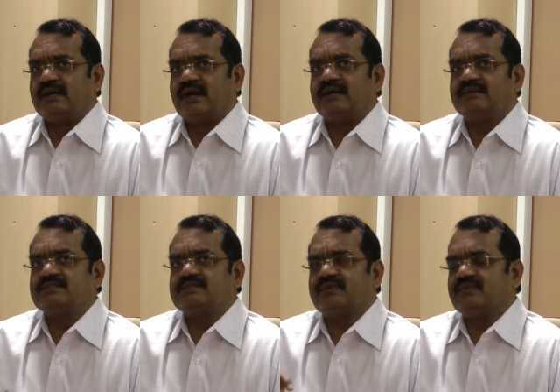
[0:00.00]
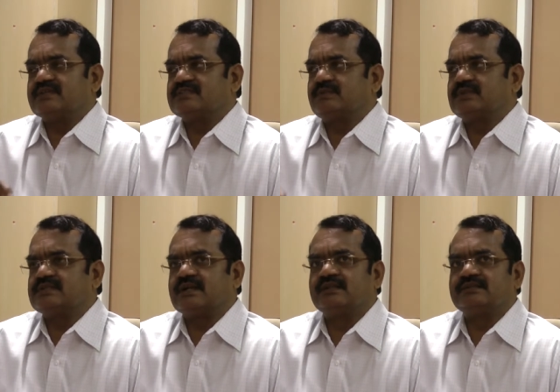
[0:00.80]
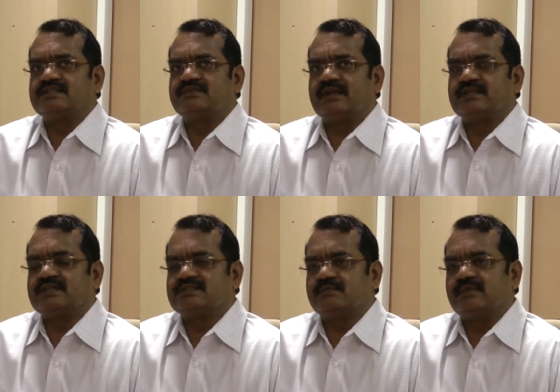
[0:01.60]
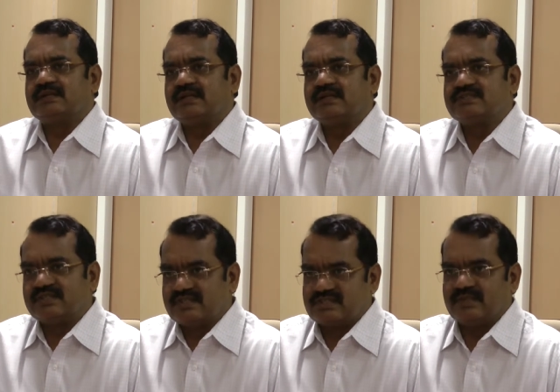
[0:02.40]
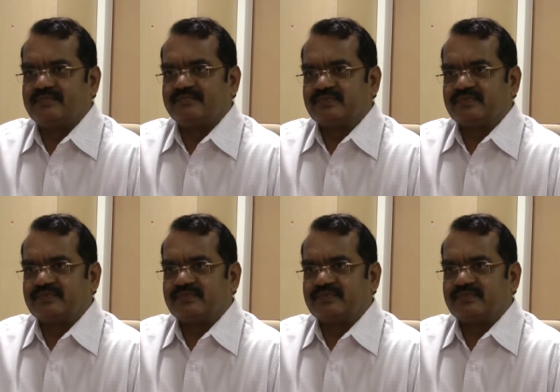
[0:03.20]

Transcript: And this, for example, these are all things where, for example, tele-education,